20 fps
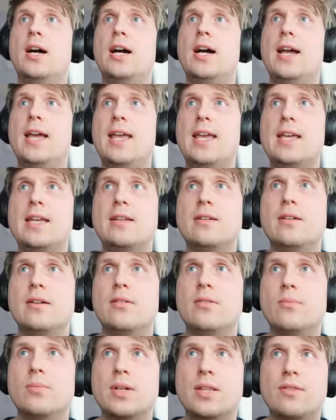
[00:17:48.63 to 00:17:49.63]
In
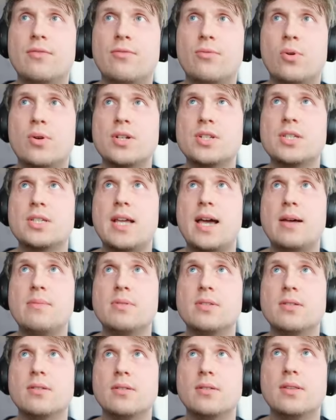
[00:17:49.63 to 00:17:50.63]
with 4
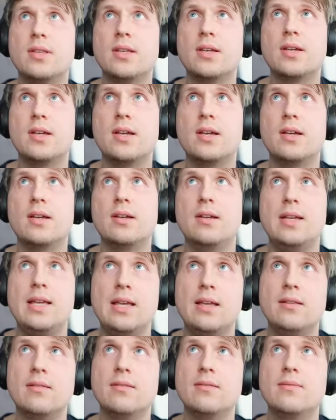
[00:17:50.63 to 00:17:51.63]
steps, the
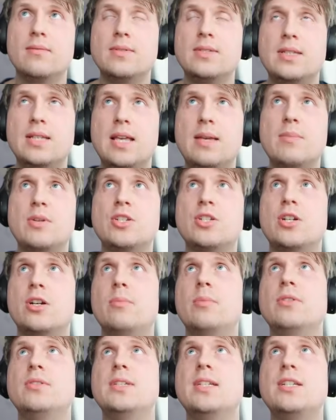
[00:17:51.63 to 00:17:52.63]
Z Image
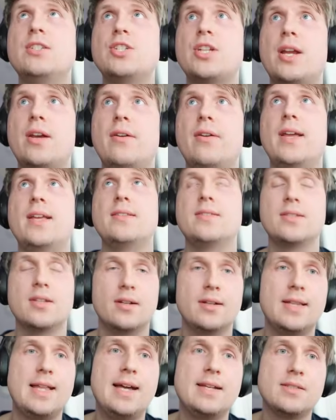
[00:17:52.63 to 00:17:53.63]
Turbo did generate
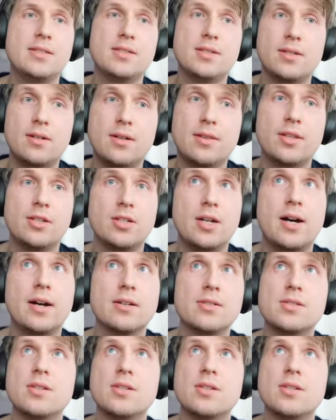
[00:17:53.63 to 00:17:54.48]
sunglasses on the dog.